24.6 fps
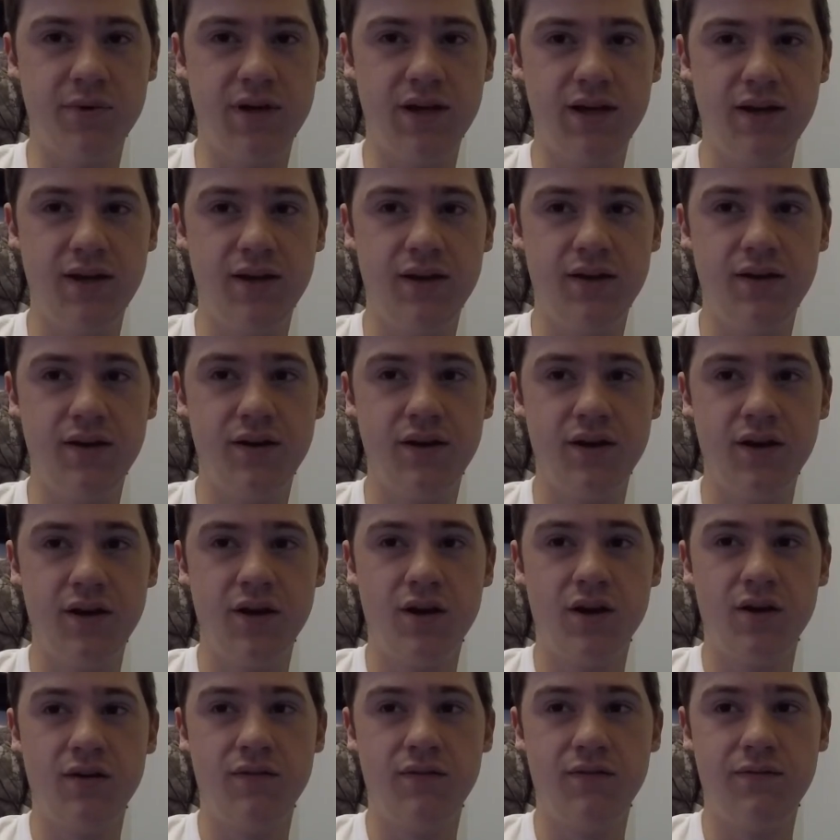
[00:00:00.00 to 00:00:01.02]
in
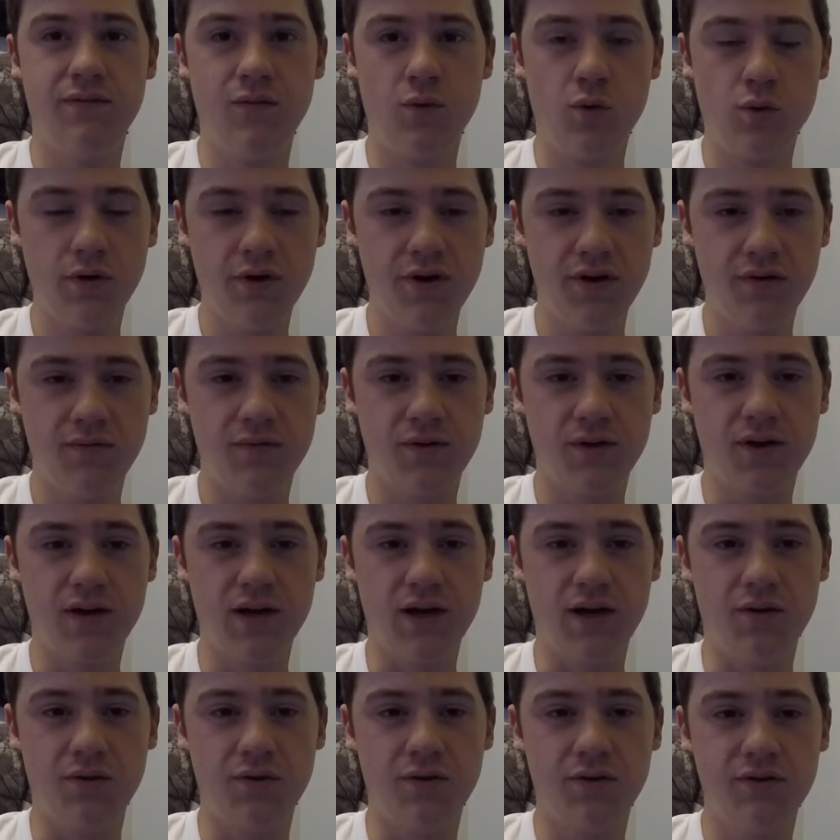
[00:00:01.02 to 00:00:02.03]
4 different
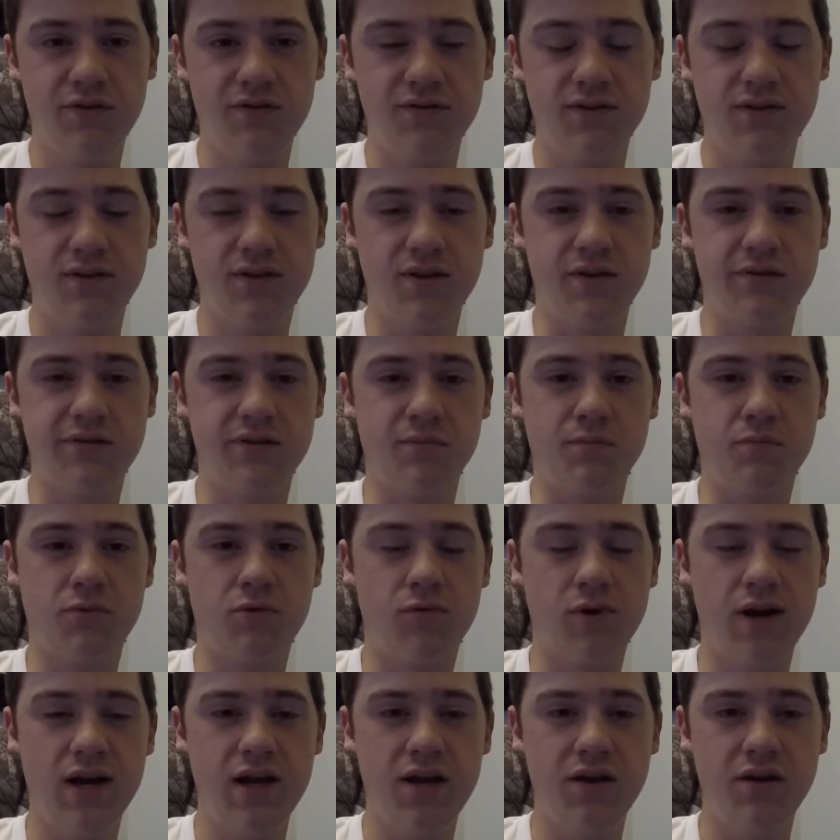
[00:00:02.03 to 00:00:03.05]
colors. There's a
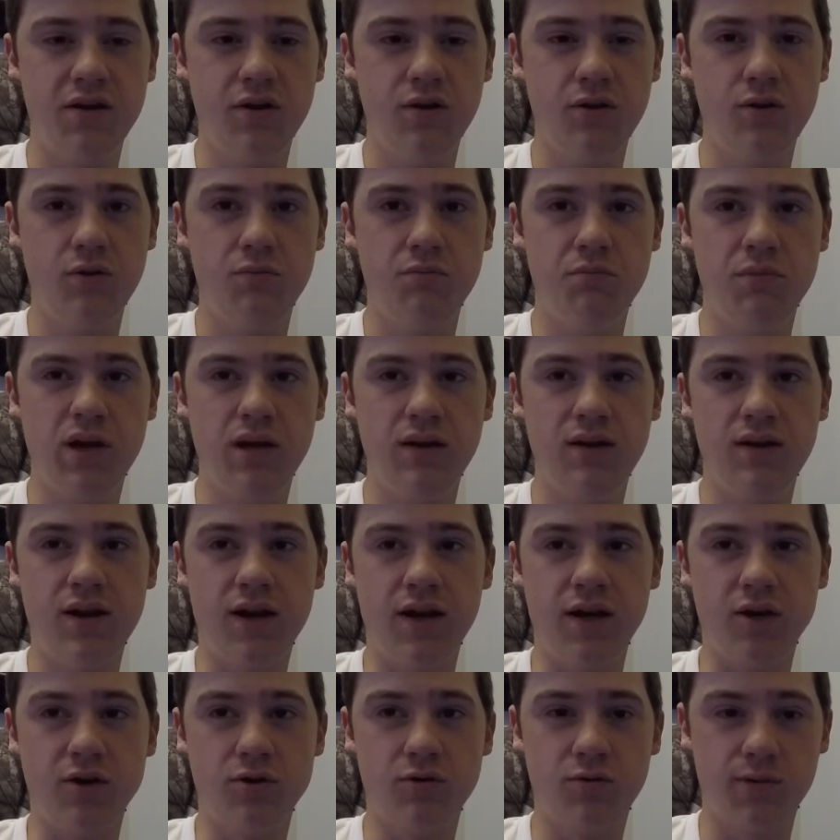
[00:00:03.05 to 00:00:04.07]
brand new
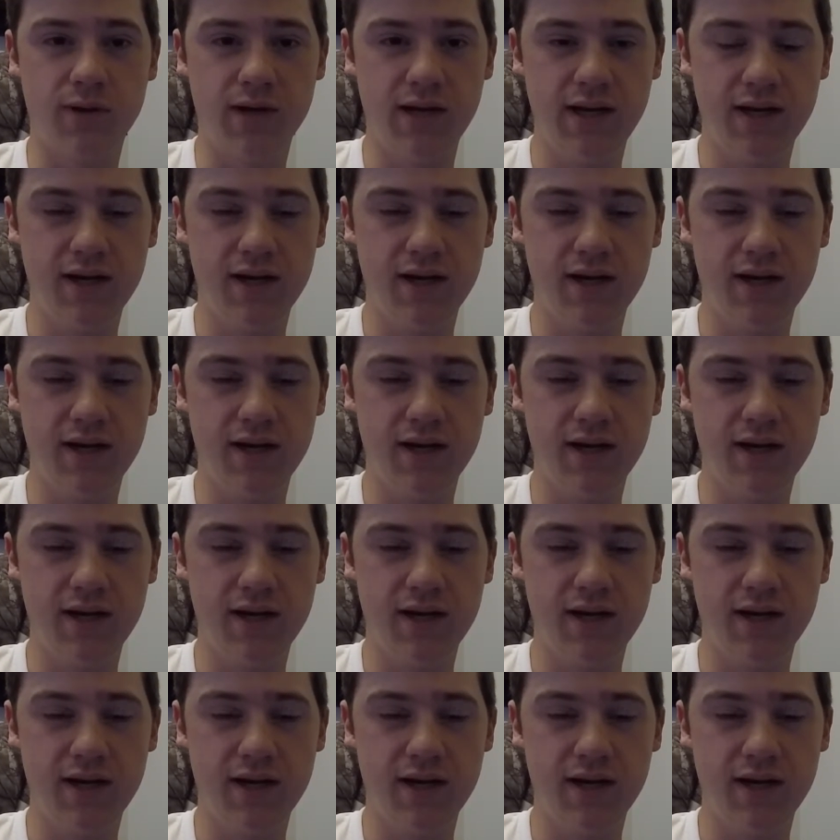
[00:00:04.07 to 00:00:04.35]
midnight green